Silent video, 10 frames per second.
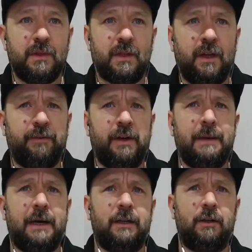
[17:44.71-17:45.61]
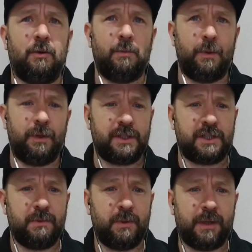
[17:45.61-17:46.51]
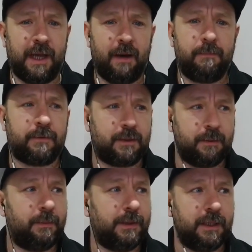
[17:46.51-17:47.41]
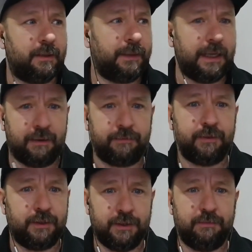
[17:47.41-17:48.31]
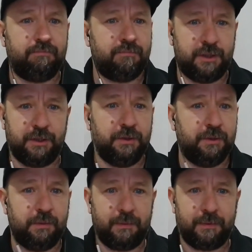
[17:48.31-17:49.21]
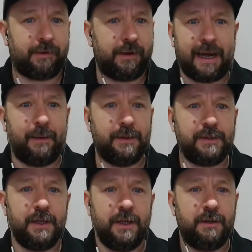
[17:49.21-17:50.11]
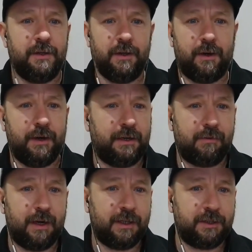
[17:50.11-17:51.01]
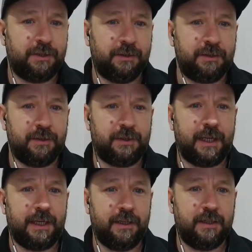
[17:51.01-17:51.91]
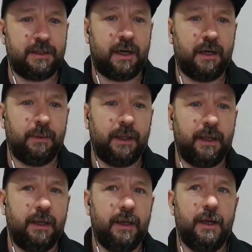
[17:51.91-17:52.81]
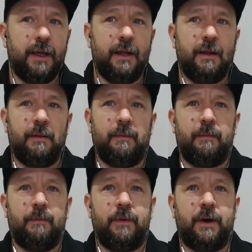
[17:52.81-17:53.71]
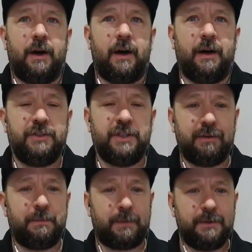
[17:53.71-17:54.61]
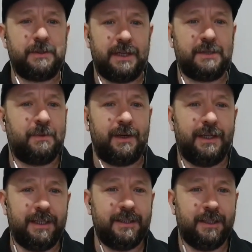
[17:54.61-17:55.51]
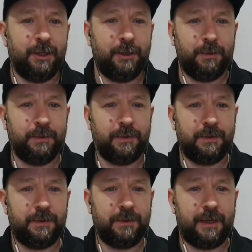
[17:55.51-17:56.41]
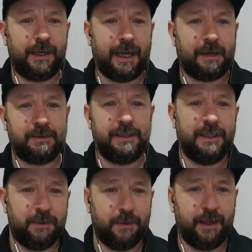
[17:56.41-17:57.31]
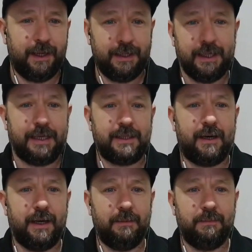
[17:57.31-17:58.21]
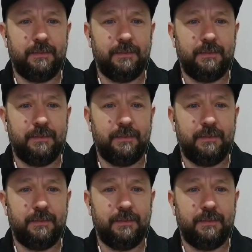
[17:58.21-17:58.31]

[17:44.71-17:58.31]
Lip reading: I'm out on a longboard and it's a small day, I'm probably going to be out for a good 2-3 hours. You're not in a rush. You're sort of taking your time with it. I've generally processed what I need to do and how to deal with it in that time.